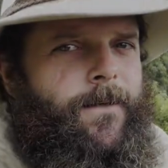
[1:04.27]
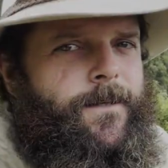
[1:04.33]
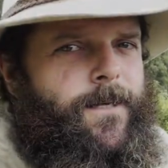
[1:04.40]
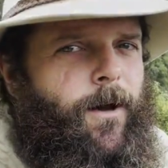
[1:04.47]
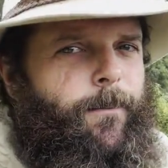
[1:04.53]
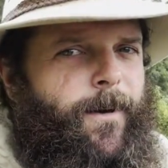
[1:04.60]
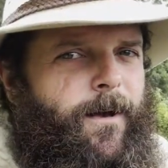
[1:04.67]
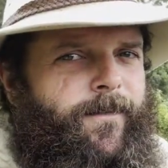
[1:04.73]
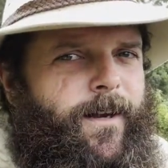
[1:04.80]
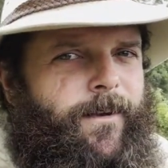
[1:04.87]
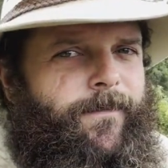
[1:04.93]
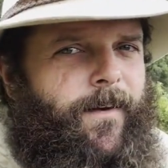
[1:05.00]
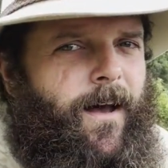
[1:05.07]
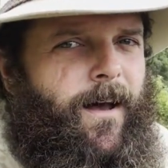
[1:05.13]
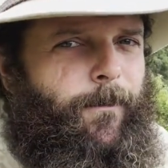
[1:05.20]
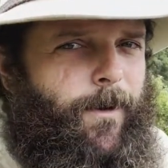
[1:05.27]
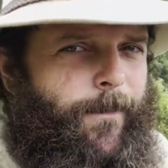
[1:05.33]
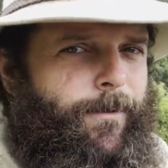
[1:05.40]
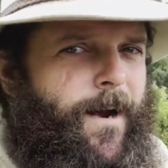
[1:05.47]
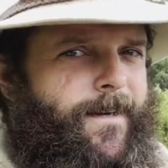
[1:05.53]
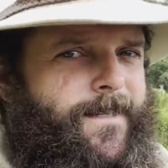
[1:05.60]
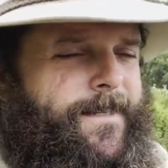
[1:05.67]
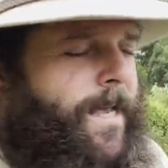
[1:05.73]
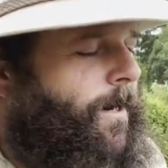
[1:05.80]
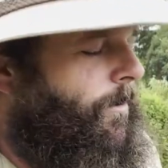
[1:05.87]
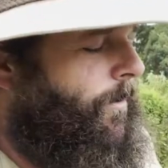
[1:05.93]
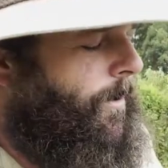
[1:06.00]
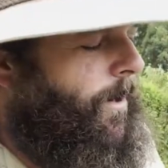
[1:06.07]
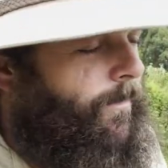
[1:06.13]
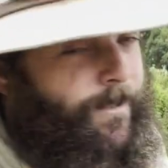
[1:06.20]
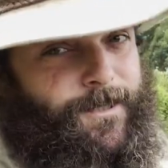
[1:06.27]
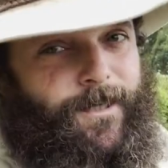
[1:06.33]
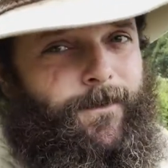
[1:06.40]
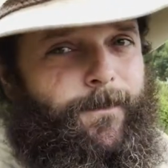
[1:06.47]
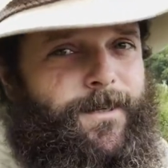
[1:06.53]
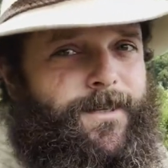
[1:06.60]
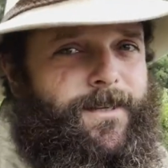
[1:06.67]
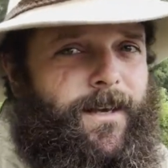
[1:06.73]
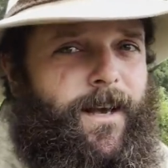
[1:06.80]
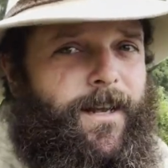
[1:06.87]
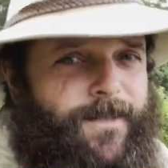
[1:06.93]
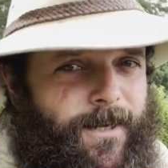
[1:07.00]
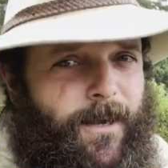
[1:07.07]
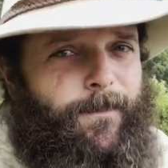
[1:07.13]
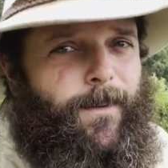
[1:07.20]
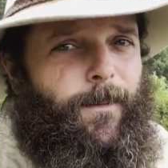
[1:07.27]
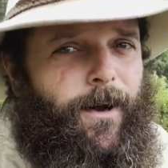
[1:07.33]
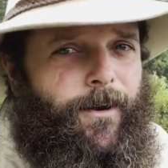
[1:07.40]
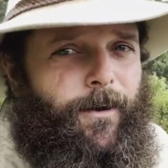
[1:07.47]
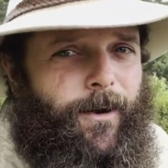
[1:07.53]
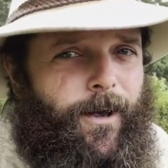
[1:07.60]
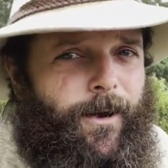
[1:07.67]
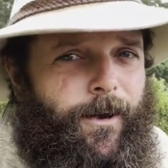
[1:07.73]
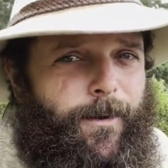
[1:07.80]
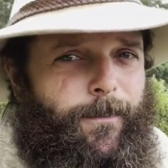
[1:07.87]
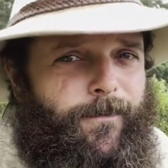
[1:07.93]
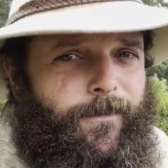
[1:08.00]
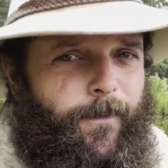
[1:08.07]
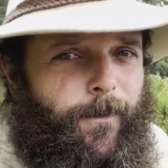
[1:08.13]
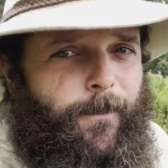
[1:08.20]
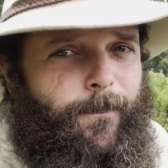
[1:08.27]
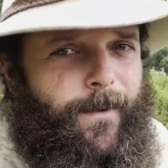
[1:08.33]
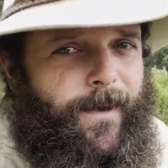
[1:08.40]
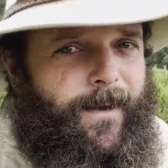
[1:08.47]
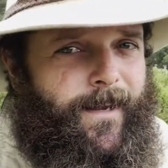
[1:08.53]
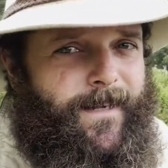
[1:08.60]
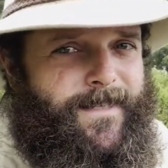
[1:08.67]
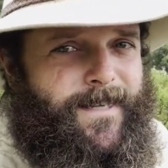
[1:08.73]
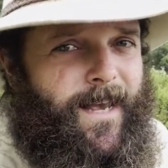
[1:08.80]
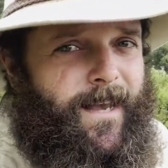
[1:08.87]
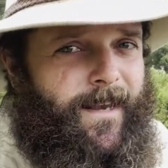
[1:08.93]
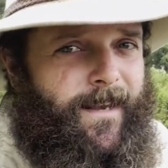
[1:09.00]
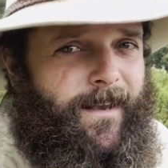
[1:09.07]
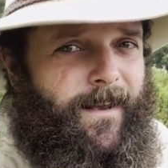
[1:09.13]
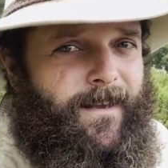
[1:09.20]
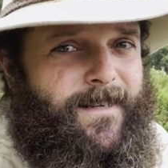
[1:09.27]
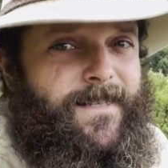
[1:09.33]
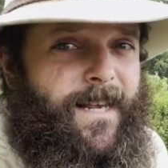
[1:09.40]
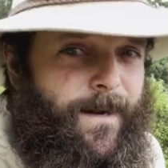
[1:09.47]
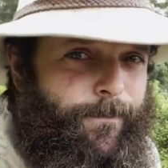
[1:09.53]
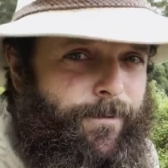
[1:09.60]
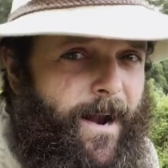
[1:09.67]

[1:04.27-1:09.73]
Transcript: So at Belvedere Farm, we practice agroecology, which is a, a term you might not have heard before, but it's a uh, set of